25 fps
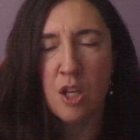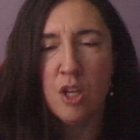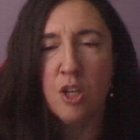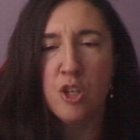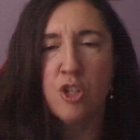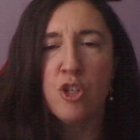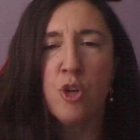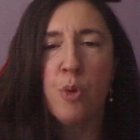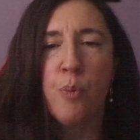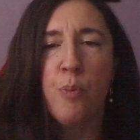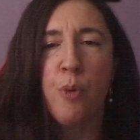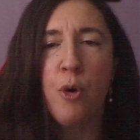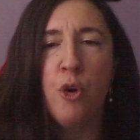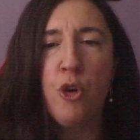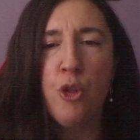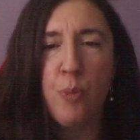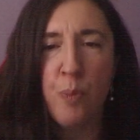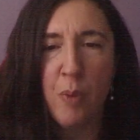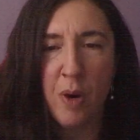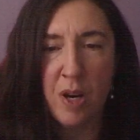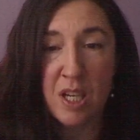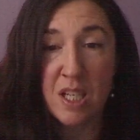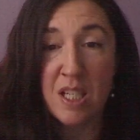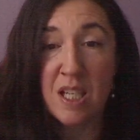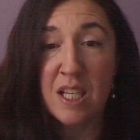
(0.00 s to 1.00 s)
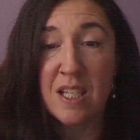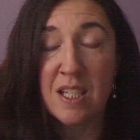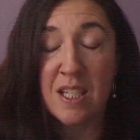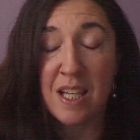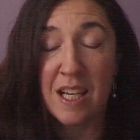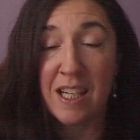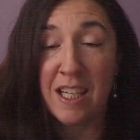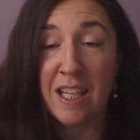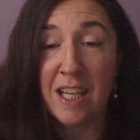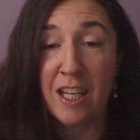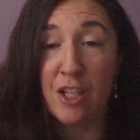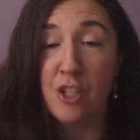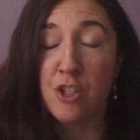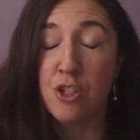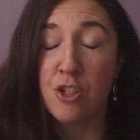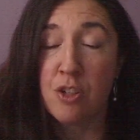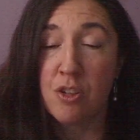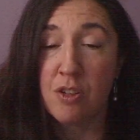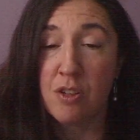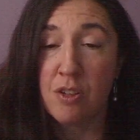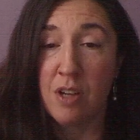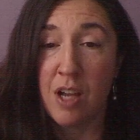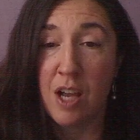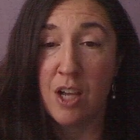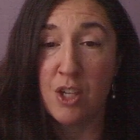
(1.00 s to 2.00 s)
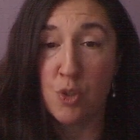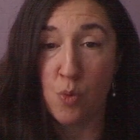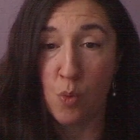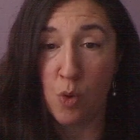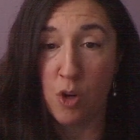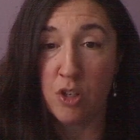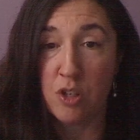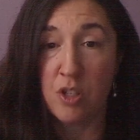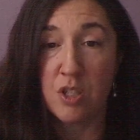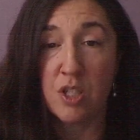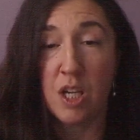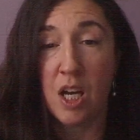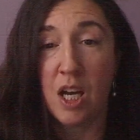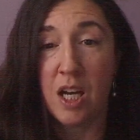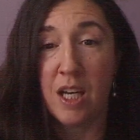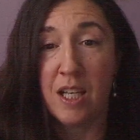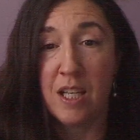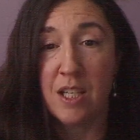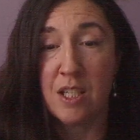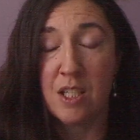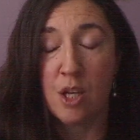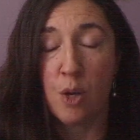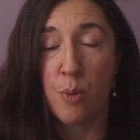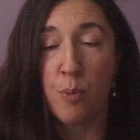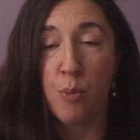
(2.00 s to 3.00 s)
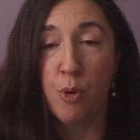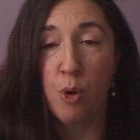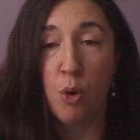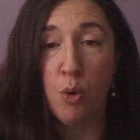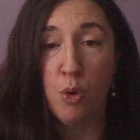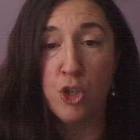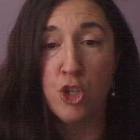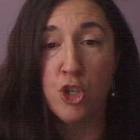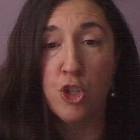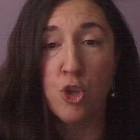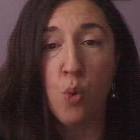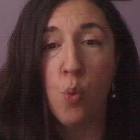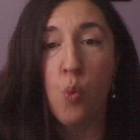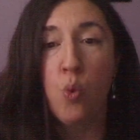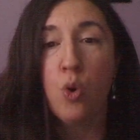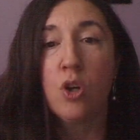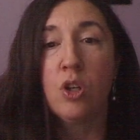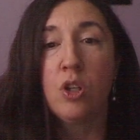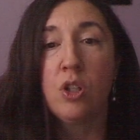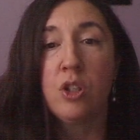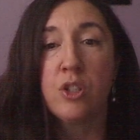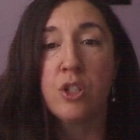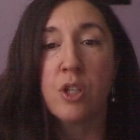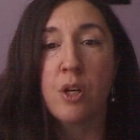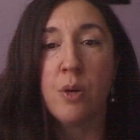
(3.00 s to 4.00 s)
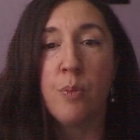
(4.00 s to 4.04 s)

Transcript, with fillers: So both Pisces and Cancer as water signs approach the world